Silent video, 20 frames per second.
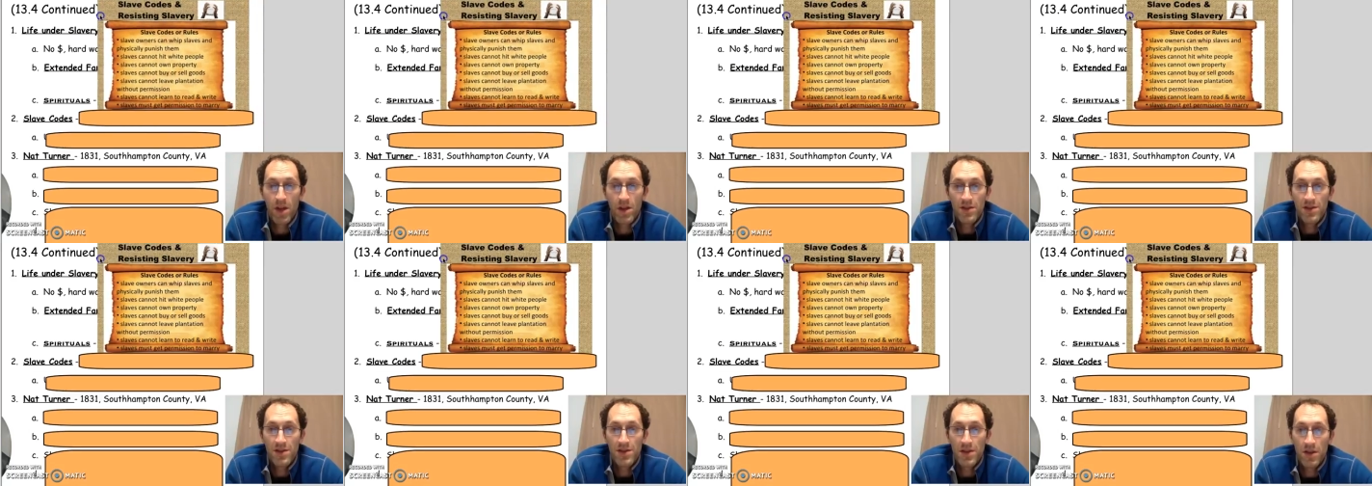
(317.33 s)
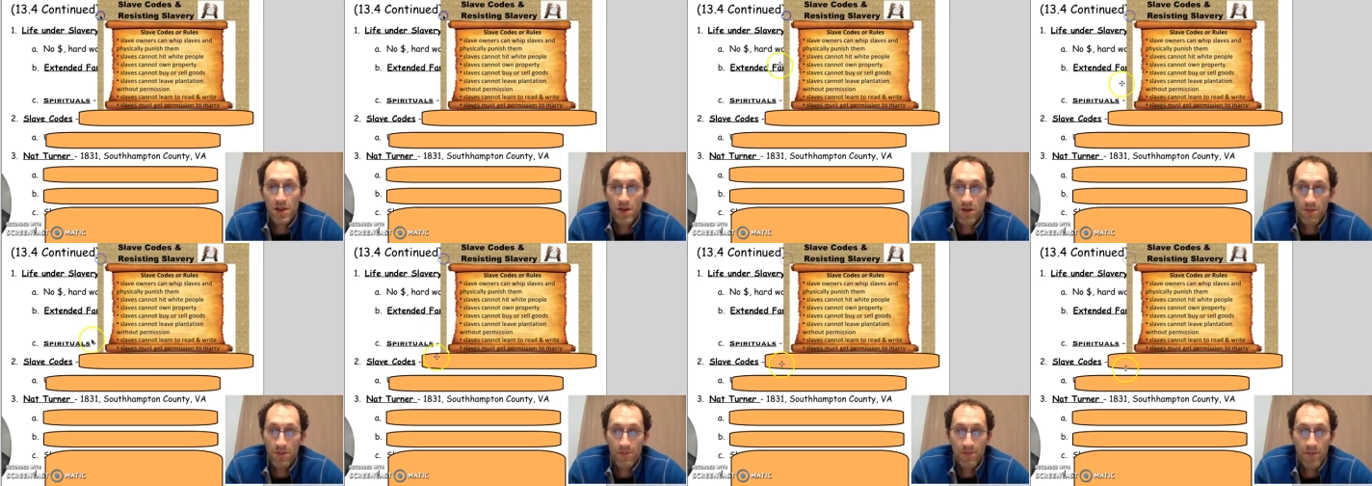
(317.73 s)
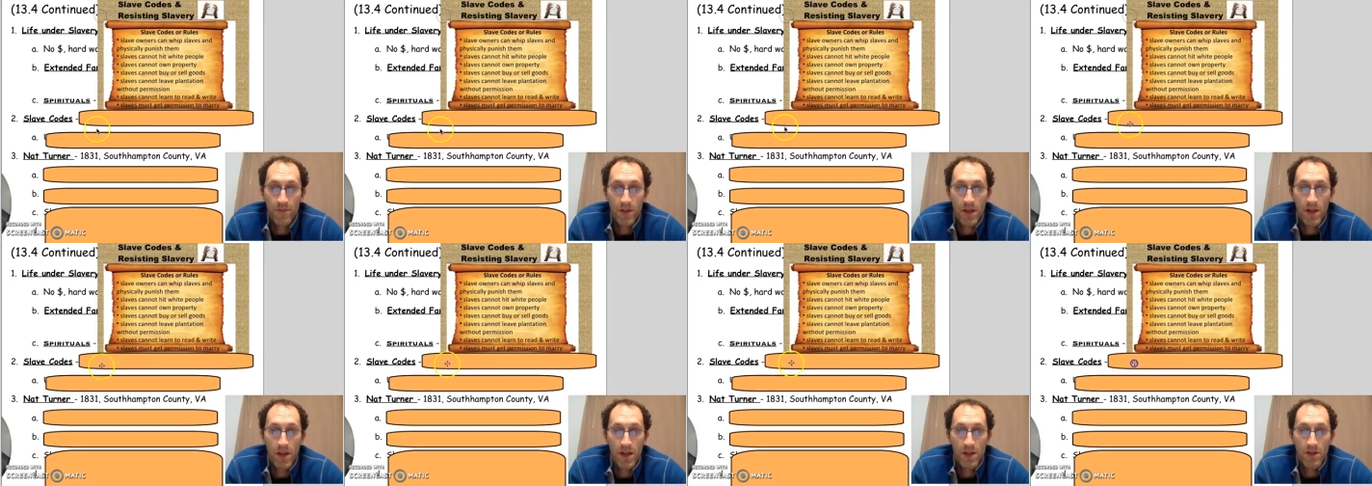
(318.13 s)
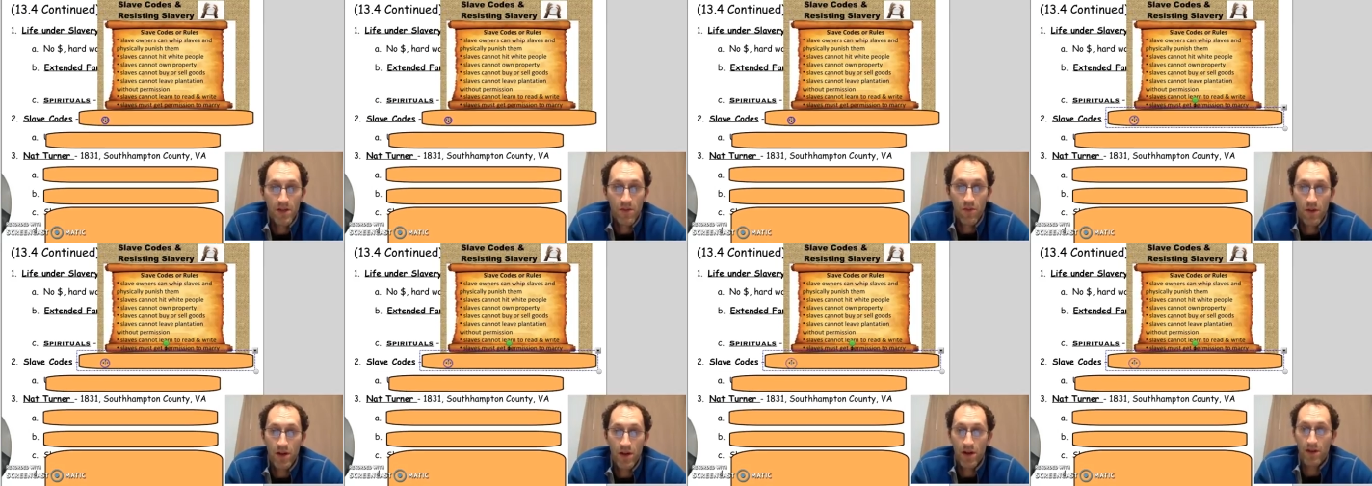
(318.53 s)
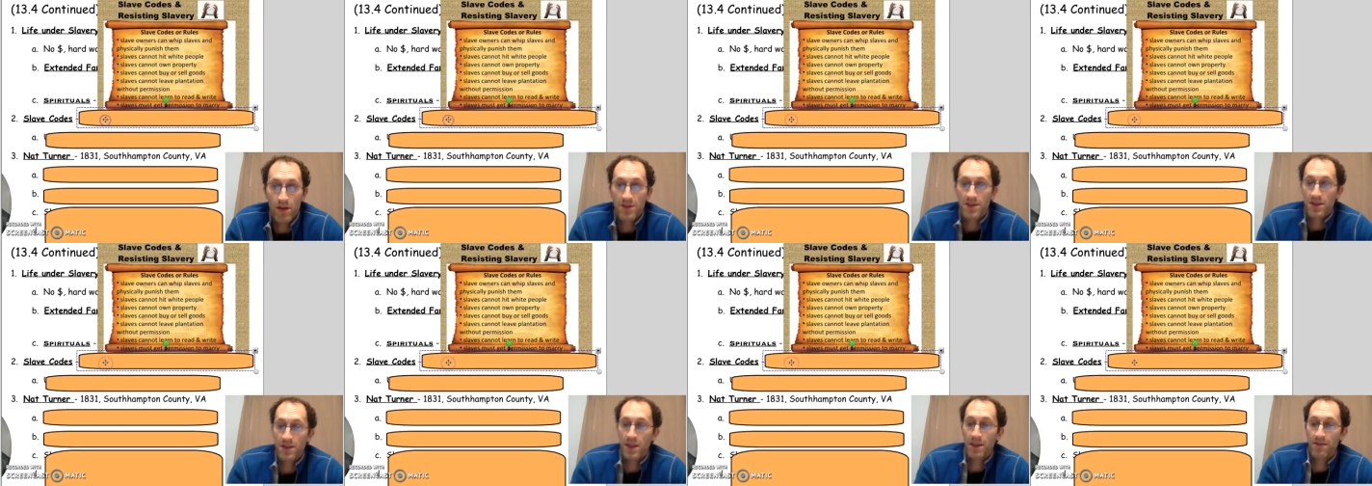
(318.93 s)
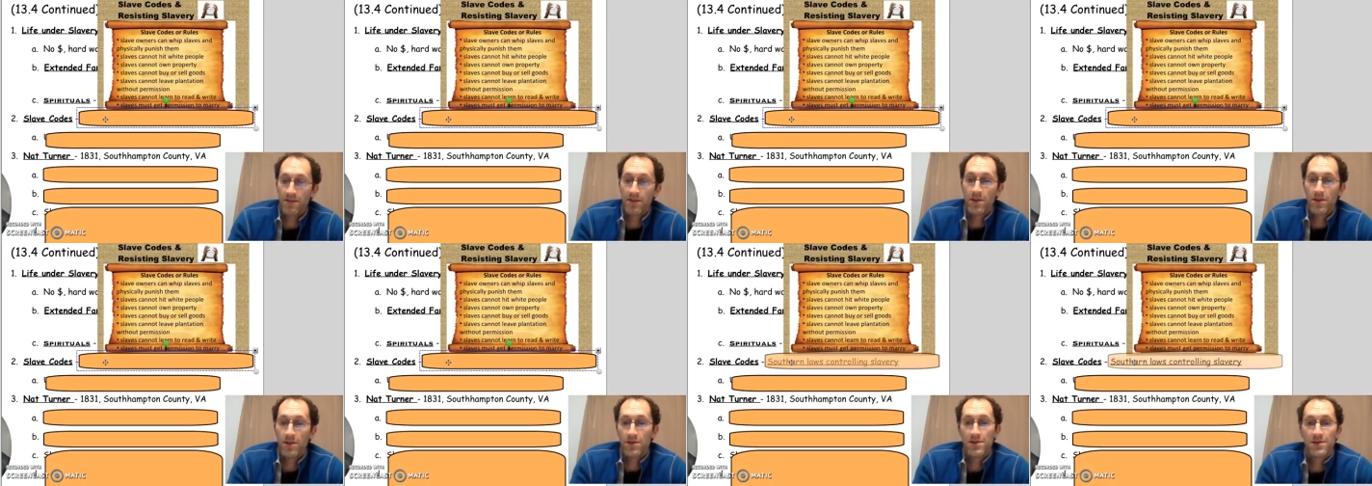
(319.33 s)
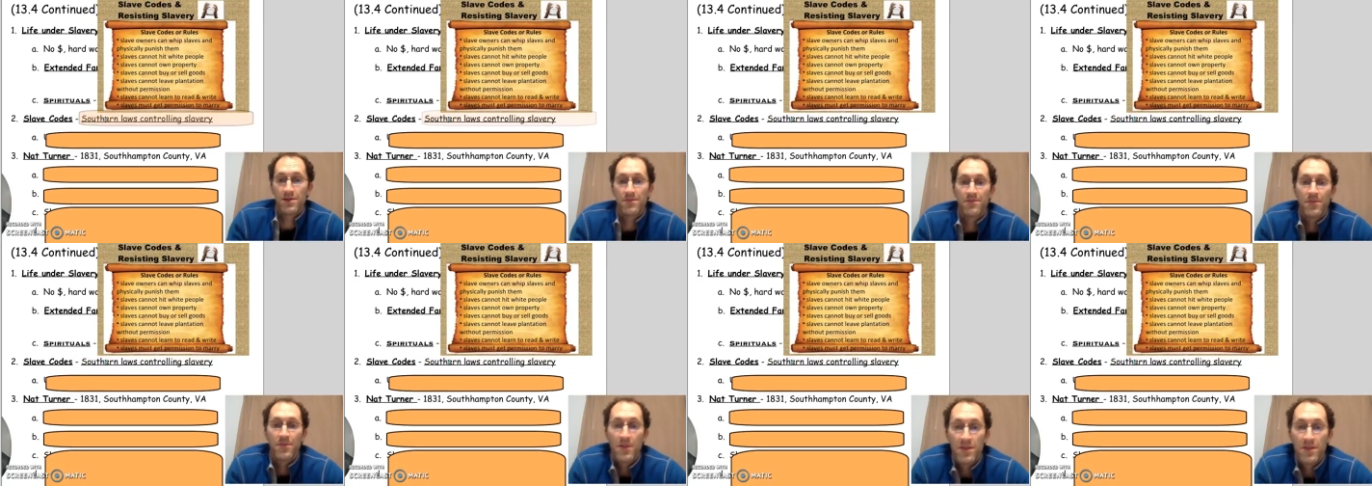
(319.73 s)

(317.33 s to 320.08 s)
So, what are slave codes?